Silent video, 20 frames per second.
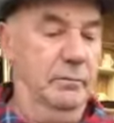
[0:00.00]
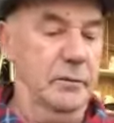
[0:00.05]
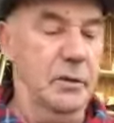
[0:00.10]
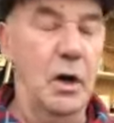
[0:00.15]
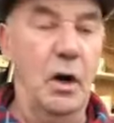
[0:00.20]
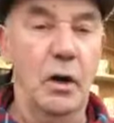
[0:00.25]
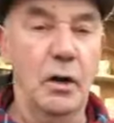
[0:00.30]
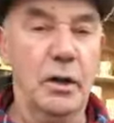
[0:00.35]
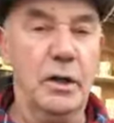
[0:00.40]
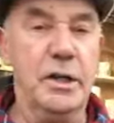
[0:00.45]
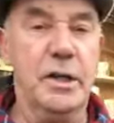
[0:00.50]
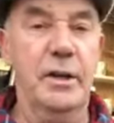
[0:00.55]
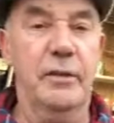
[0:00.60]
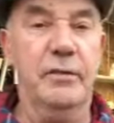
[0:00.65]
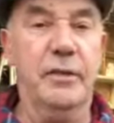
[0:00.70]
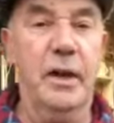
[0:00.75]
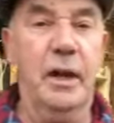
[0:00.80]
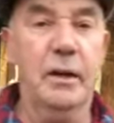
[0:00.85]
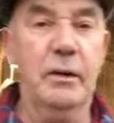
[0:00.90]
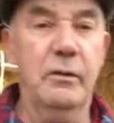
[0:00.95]
garlics
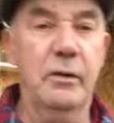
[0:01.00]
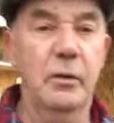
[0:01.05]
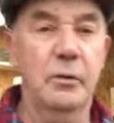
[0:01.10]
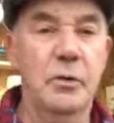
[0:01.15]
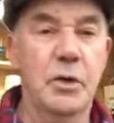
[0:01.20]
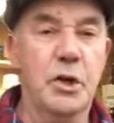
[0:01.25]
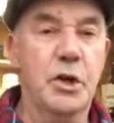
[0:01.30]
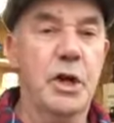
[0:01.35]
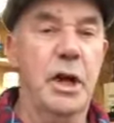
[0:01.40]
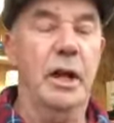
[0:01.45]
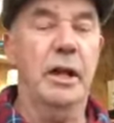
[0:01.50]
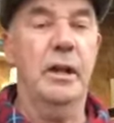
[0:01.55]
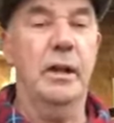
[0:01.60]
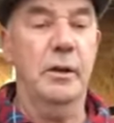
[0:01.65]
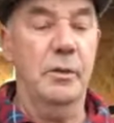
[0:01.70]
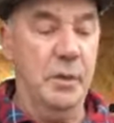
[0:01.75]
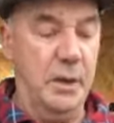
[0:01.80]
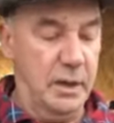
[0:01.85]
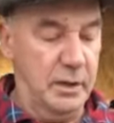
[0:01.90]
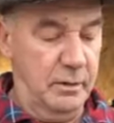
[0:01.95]
left hanging around the shed
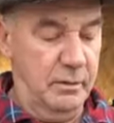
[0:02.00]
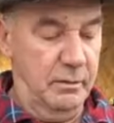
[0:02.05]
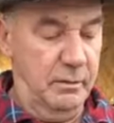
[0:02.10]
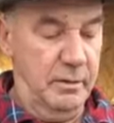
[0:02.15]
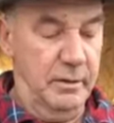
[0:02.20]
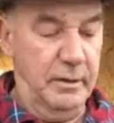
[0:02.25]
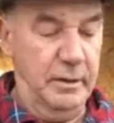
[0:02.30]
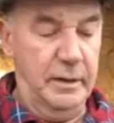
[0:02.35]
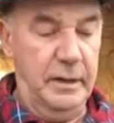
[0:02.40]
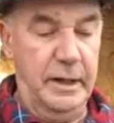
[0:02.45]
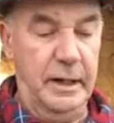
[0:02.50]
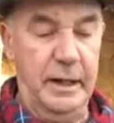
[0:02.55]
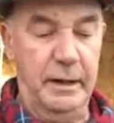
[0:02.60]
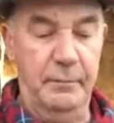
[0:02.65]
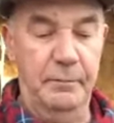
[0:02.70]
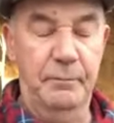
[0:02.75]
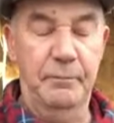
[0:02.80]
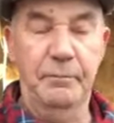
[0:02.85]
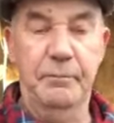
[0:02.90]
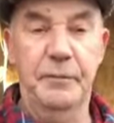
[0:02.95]
anywhere,
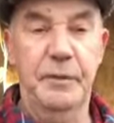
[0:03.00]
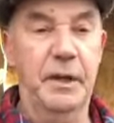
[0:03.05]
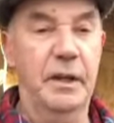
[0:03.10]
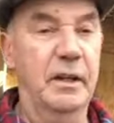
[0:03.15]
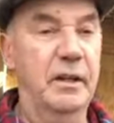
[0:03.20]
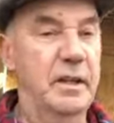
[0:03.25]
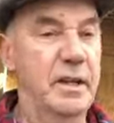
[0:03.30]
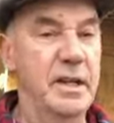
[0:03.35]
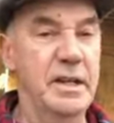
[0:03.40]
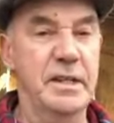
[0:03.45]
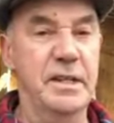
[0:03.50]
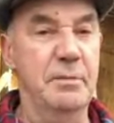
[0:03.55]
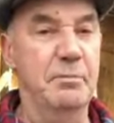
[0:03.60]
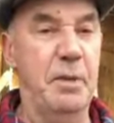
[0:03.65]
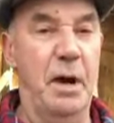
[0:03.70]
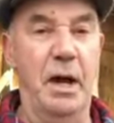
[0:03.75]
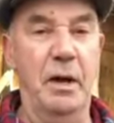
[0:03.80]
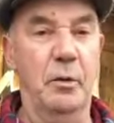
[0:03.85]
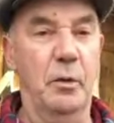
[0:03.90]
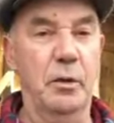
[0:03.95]
you can easily
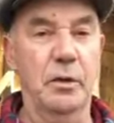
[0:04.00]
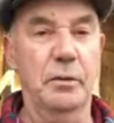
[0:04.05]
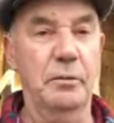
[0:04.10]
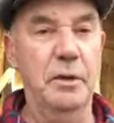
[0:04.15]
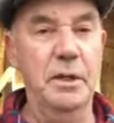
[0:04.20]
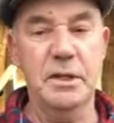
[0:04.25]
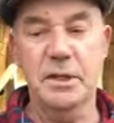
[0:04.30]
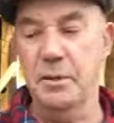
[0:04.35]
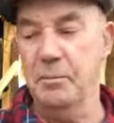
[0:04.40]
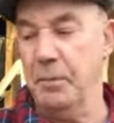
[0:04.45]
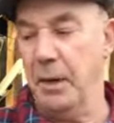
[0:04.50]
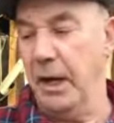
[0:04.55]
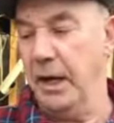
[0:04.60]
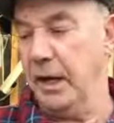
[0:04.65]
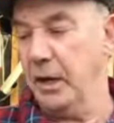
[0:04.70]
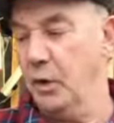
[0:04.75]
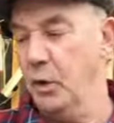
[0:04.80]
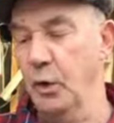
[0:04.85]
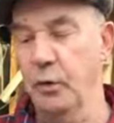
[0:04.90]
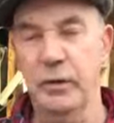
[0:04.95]
buy one. You can easily buy a
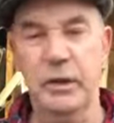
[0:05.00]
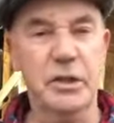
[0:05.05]
clove.